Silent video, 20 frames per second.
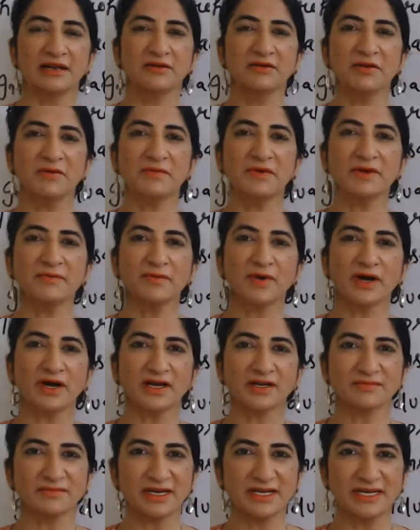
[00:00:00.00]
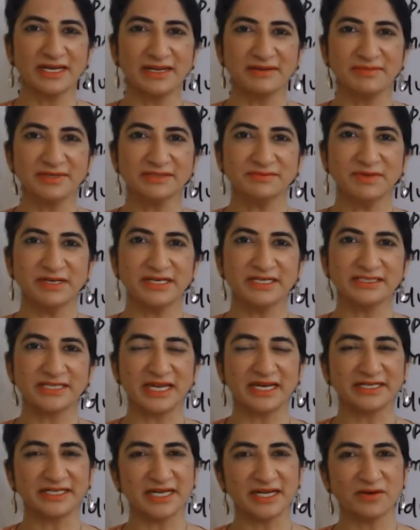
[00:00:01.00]
Hello everyone, my name is
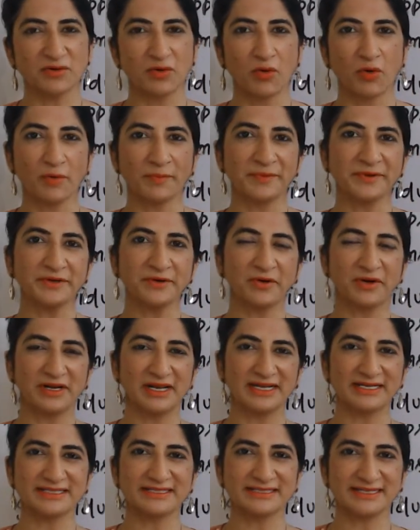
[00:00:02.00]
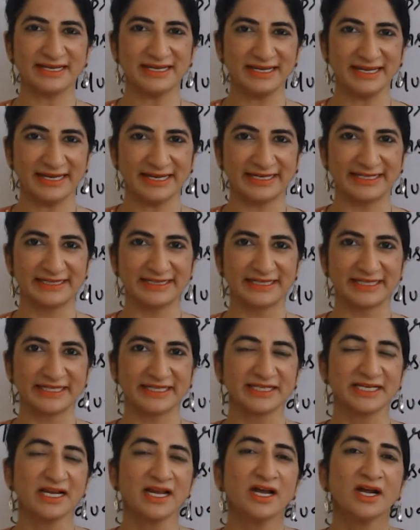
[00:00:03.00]
Minisati. Sethi. I hope you all are staying
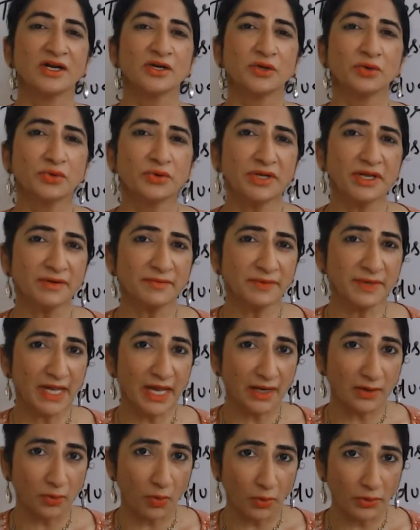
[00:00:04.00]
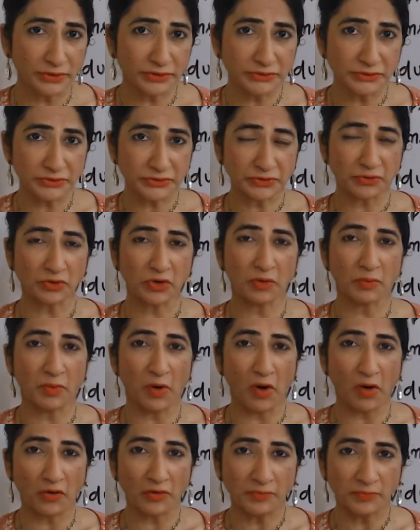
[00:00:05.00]
healthy. Today we are going to talk
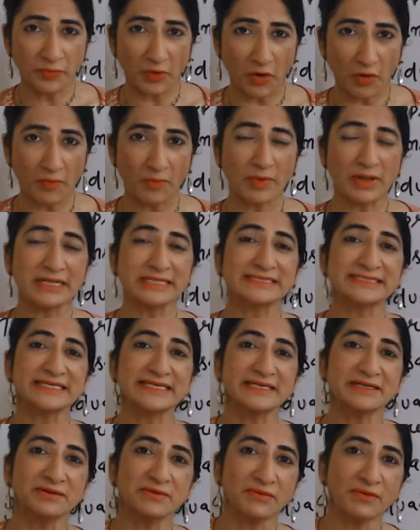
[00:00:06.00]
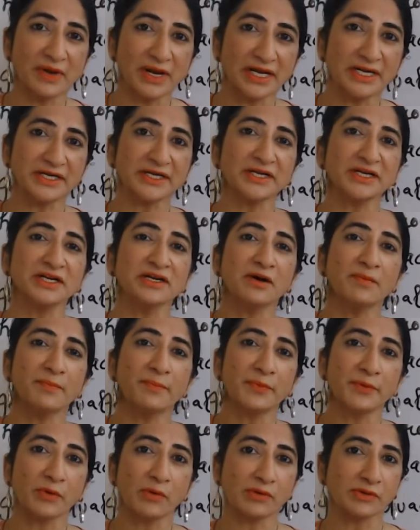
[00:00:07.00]
about Baumol's inventory
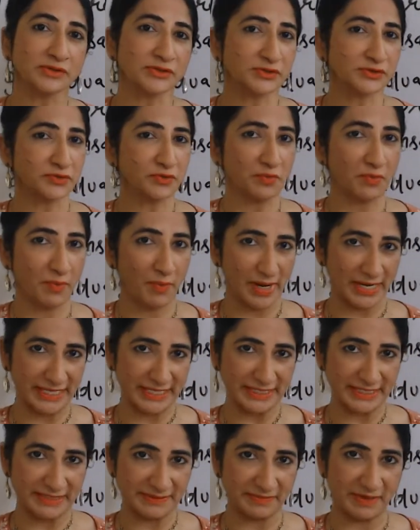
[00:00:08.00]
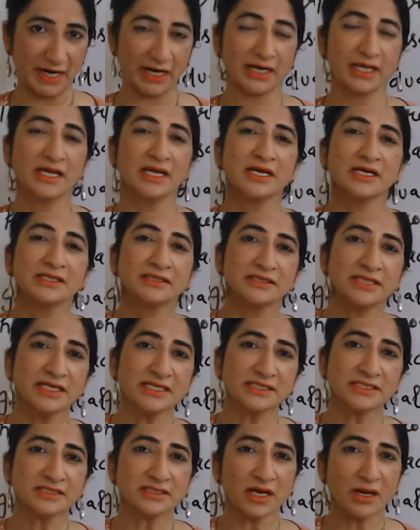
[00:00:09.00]
approach to money demand.
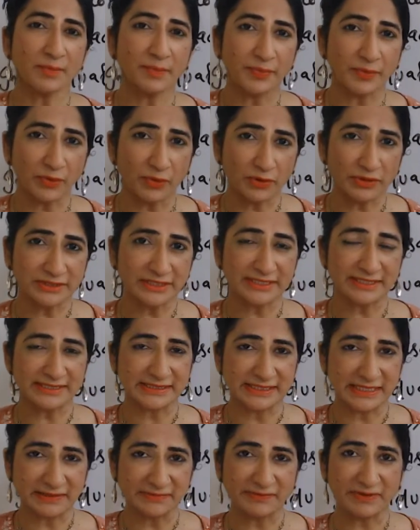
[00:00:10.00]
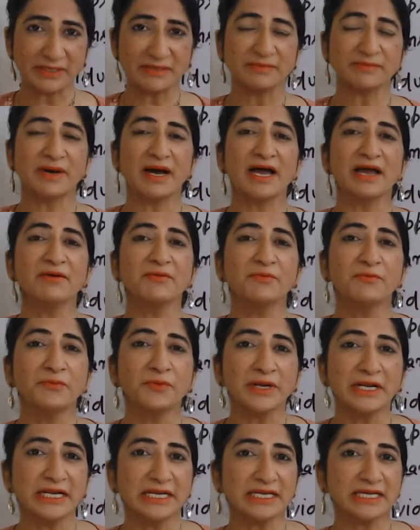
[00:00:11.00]
This approach is given by
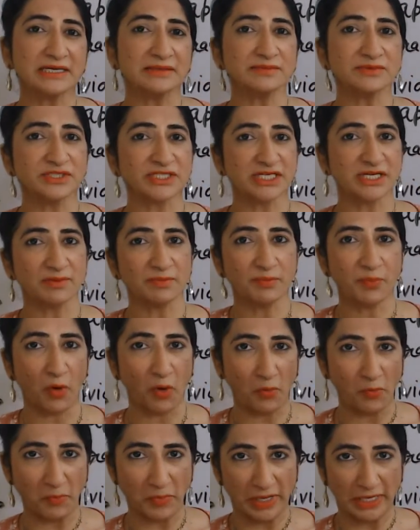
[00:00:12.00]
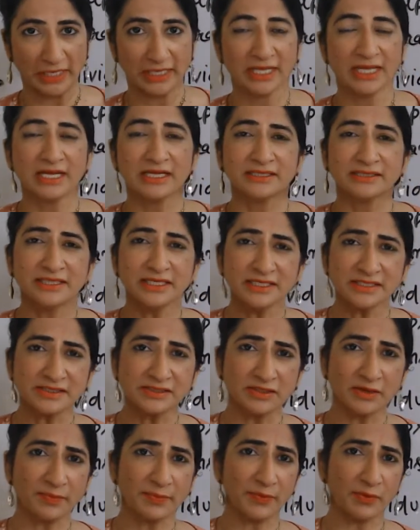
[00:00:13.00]
William J. Bommel. This
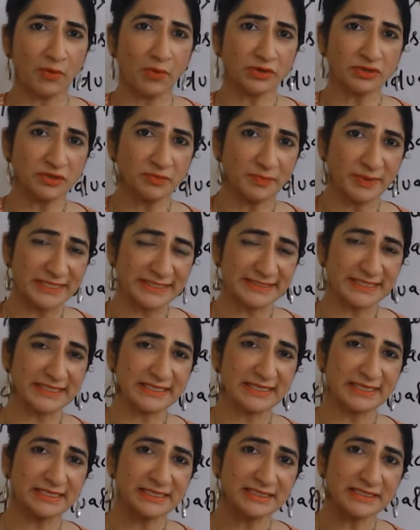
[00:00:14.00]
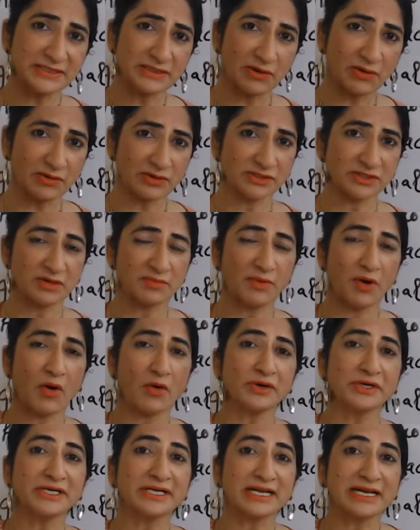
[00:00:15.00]
approach basically talks
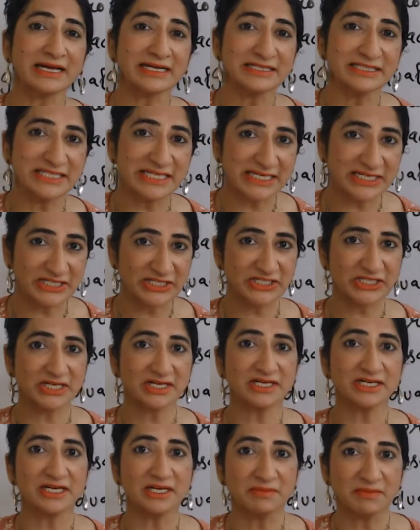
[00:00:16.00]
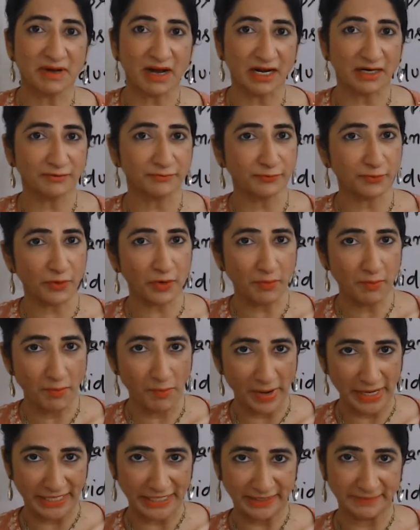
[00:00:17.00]
about transaction demand for
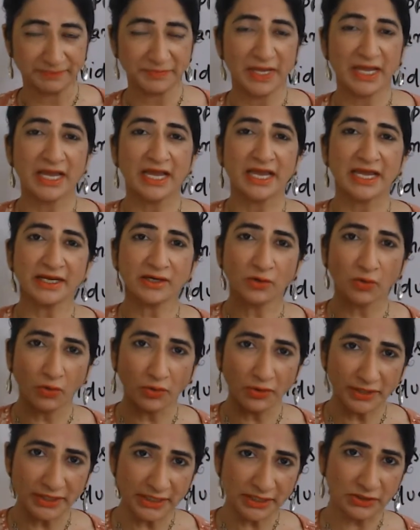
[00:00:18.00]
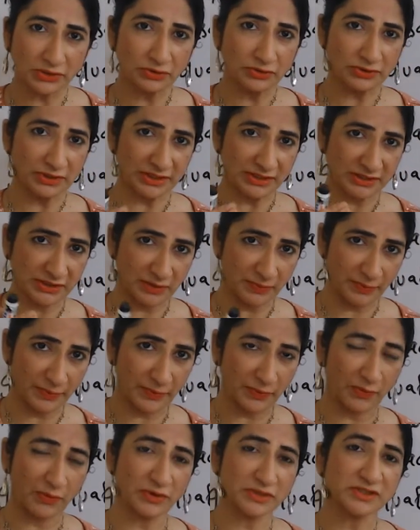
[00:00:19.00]
money. According to this
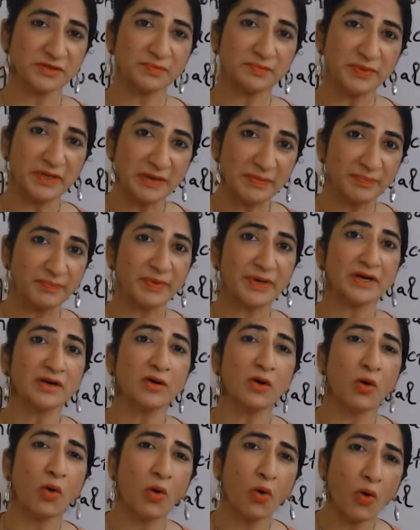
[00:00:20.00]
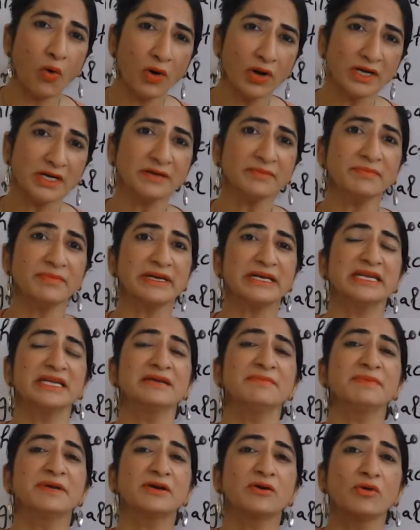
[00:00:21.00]
approach, people hold
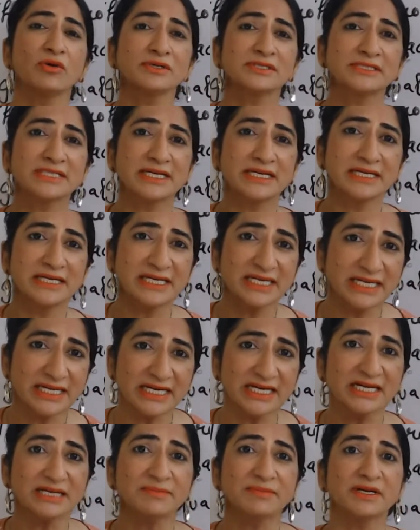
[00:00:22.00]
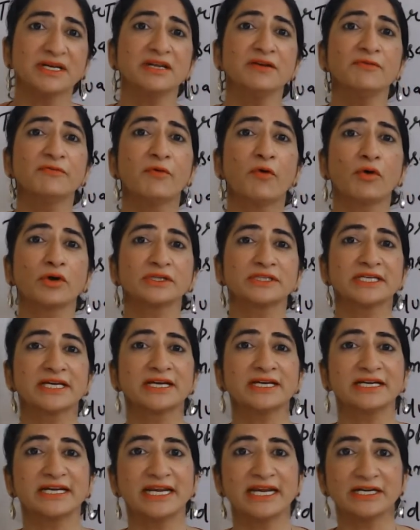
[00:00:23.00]
money because they need money for
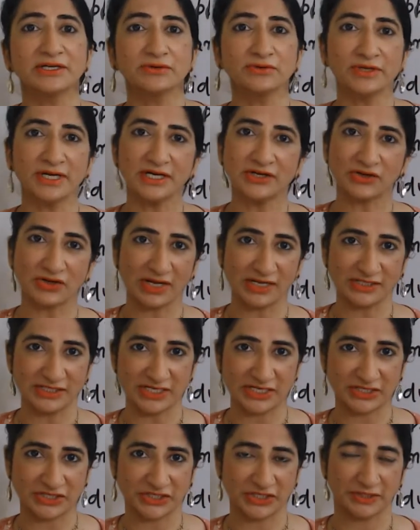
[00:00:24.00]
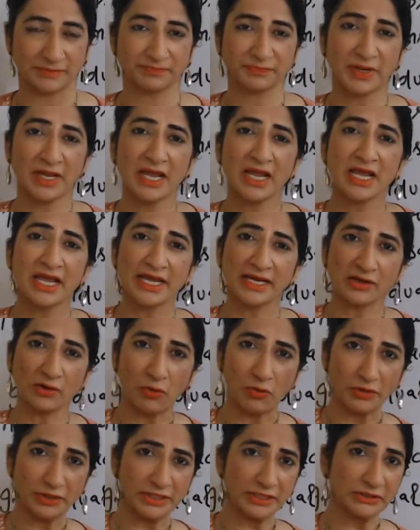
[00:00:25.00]
their day-to-day -day transaction
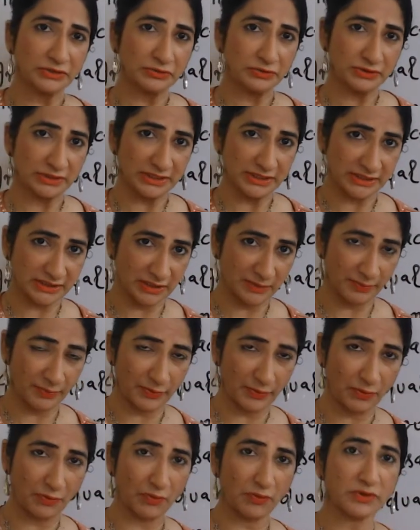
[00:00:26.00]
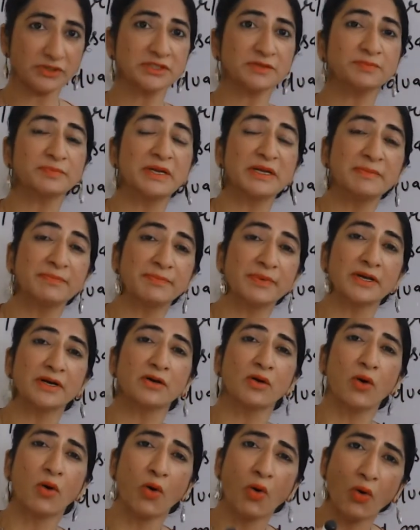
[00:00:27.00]
According to this approach,
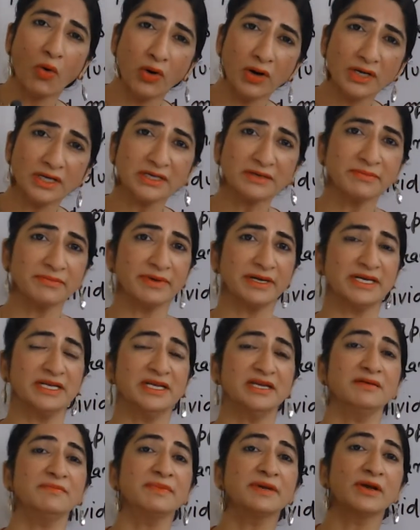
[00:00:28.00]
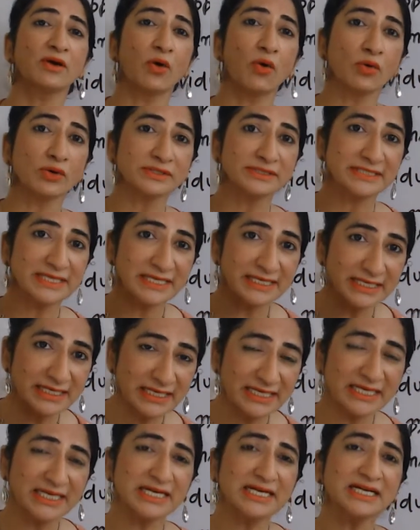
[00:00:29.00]
people hold money because they
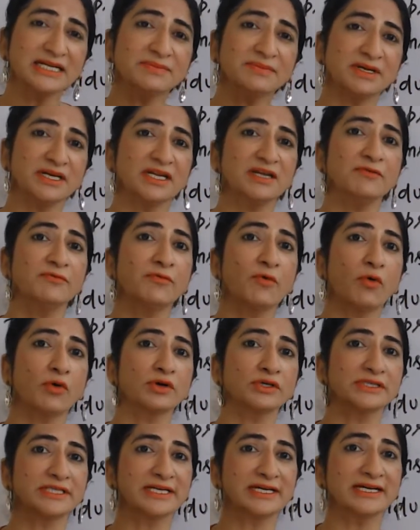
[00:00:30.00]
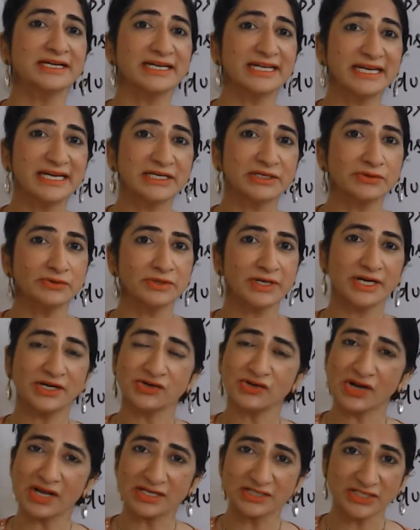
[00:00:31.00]
need money for their day-to-day
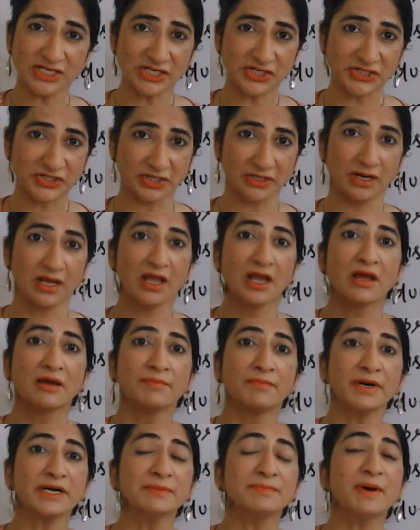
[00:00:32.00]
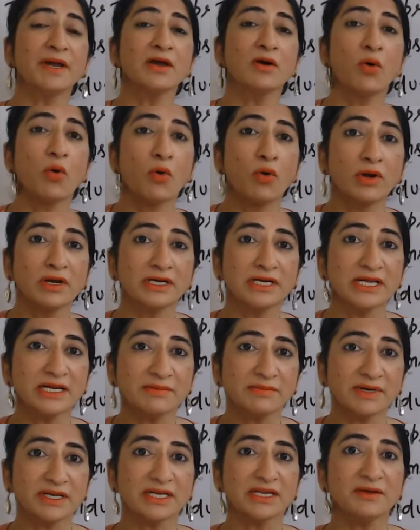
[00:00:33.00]
-day transaction. But by
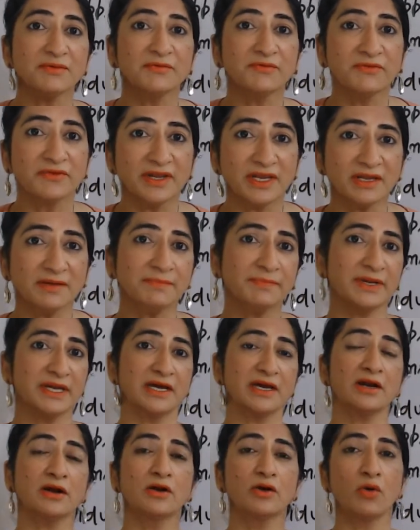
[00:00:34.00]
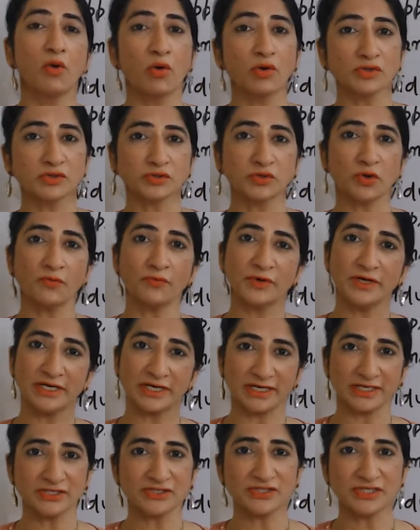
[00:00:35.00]
holding money, we bear loss of
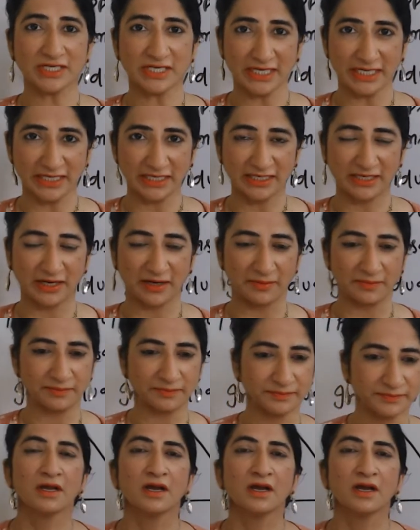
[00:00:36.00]
interest income.